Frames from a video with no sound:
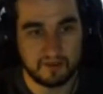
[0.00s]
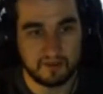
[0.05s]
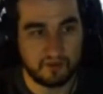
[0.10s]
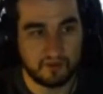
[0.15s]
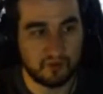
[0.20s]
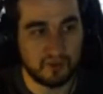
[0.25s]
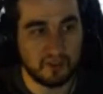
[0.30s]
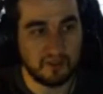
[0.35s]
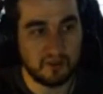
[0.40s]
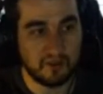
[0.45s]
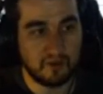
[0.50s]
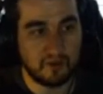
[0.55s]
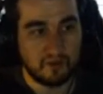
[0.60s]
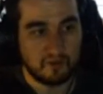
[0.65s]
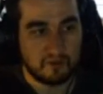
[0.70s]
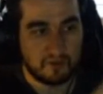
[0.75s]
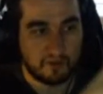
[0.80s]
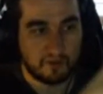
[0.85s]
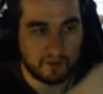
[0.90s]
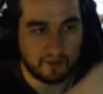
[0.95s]
you can go
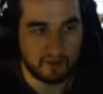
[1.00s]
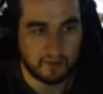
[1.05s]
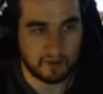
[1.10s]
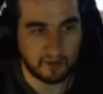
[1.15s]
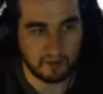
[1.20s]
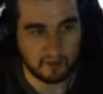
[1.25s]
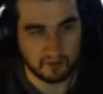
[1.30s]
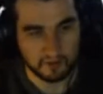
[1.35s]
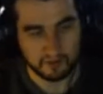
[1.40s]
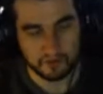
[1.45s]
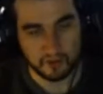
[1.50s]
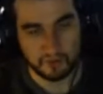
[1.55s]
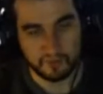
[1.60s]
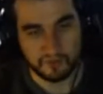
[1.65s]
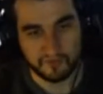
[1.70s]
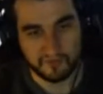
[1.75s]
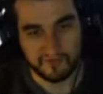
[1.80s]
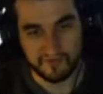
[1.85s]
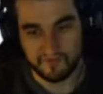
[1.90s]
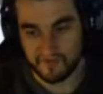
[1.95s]
on top
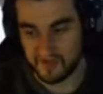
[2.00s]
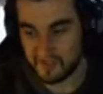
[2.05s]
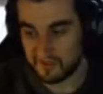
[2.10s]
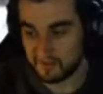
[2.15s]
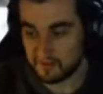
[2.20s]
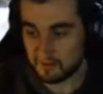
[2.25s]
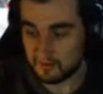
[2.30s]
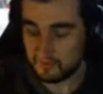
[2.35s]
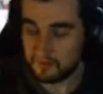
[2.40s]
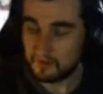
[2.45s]
of the vent